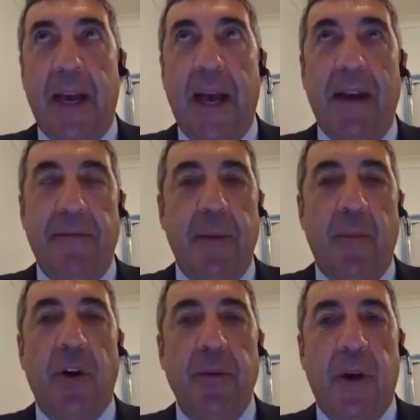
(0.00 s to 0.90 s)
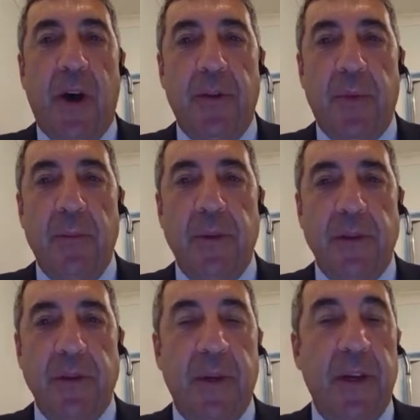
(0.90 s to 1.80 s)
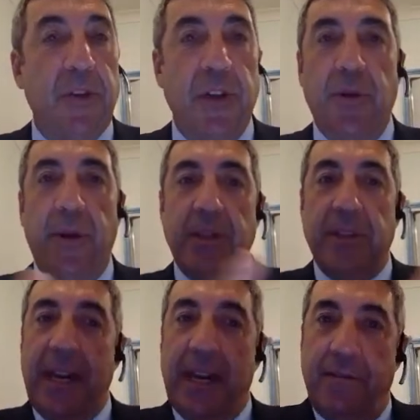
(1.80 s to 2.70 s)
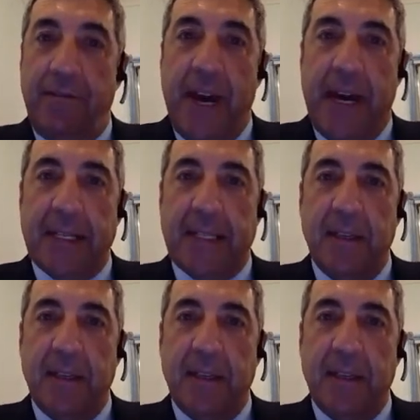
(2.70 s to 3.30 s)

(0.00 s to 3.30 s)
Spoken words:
have them occupy the premises because you're doing this in advance?